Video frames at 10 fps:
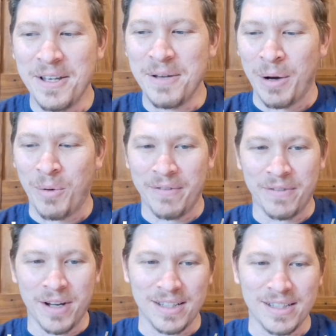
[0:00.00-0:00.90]
my
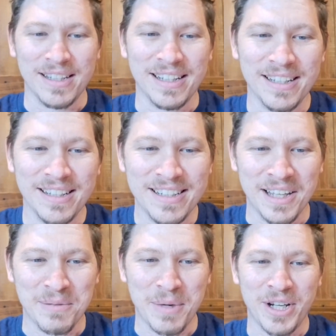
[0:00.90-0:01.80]
wife constantly
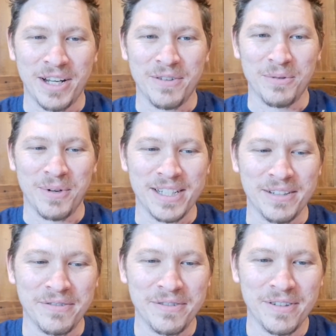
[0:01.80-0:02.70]
telling my child for the rest
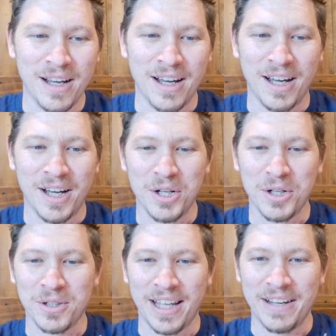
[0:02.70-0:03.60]
of
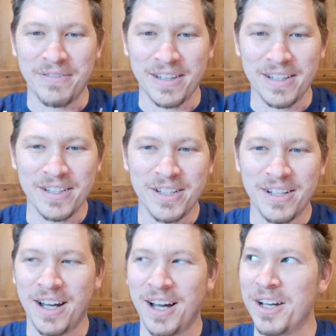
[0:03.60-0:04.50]
her life that
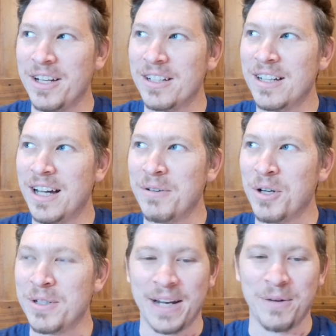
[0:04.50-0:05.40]

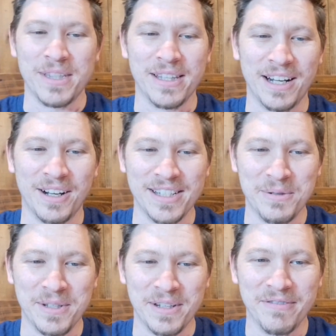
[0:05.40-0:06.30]
her dad wasn't there because
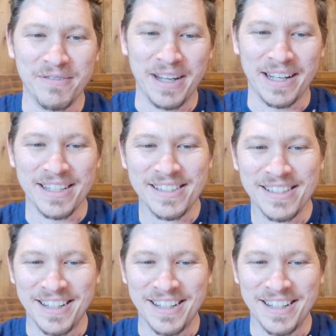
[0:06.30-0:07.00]
he was in Vegas